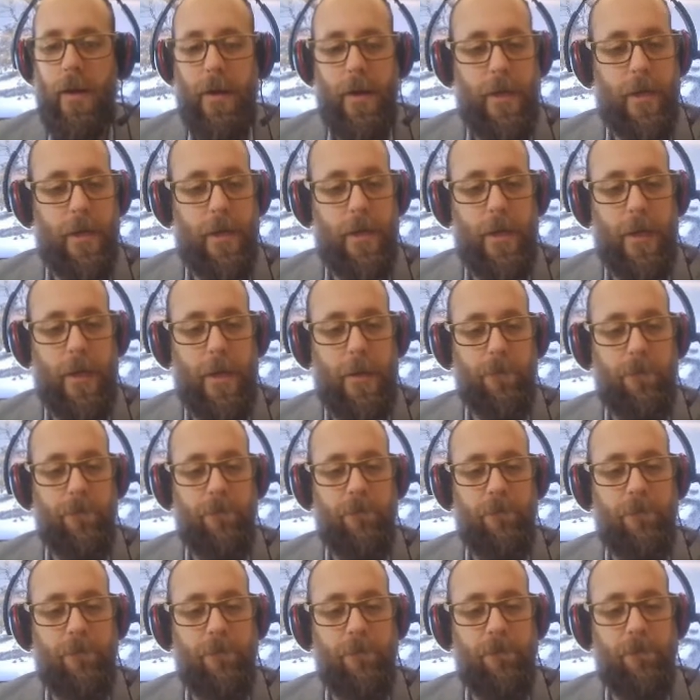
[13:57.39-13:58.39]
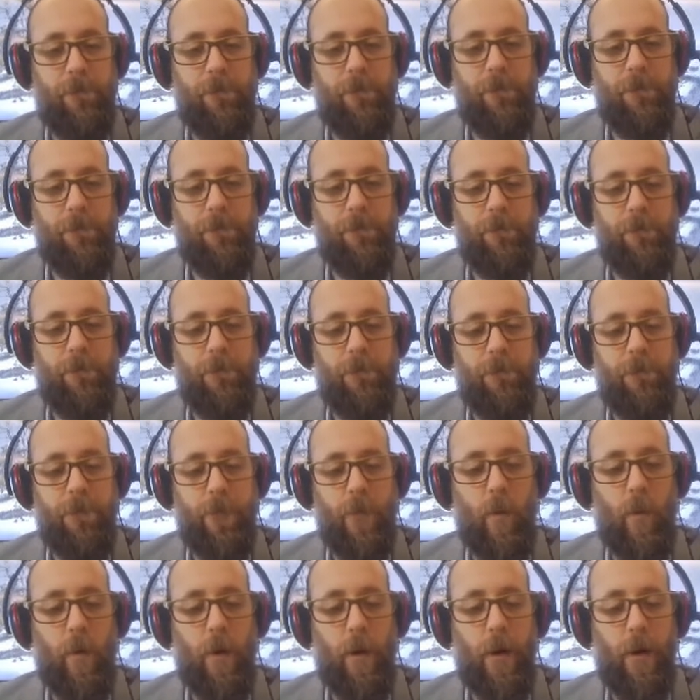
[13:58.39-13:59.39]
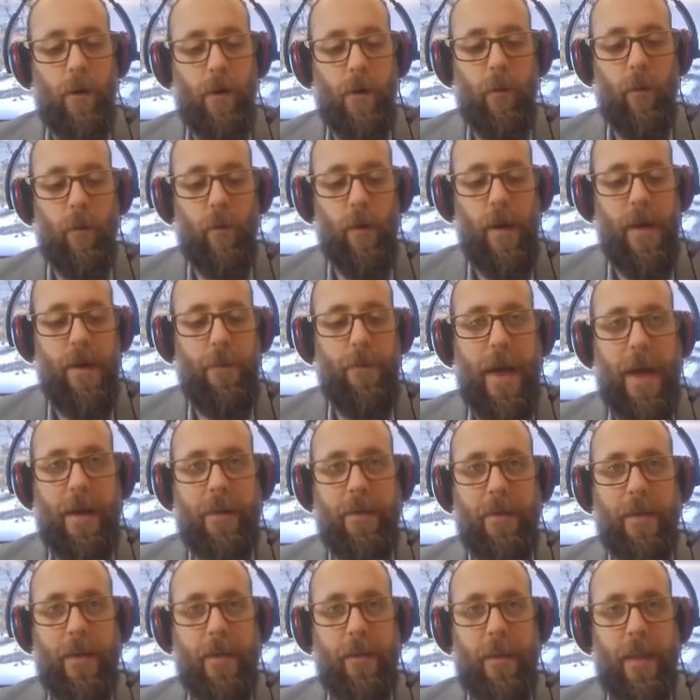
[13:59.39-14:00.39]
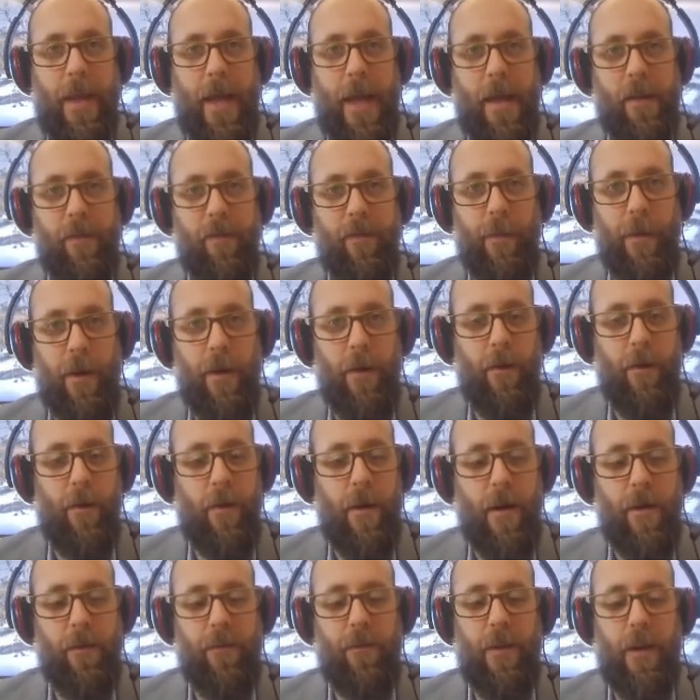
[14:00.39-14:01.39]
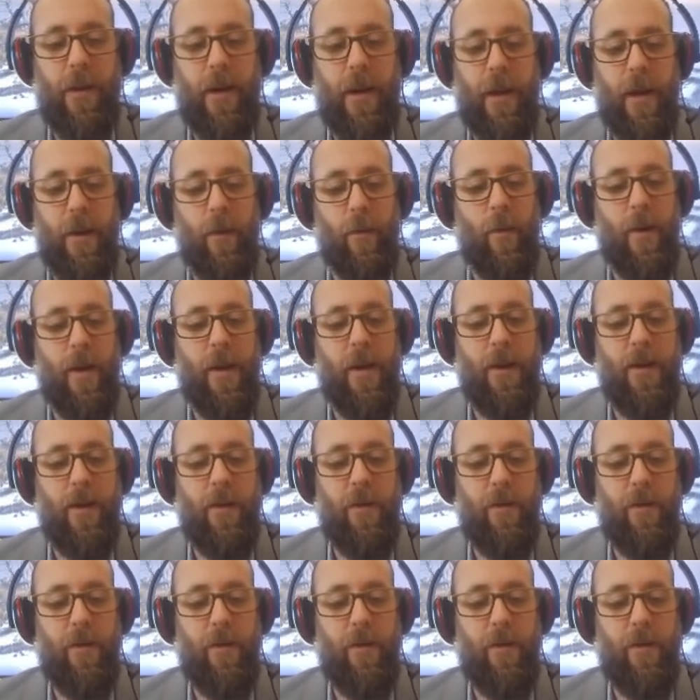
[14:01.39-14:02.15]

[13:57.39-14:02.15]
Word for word: Um, we're going to read back that last paragraph that I read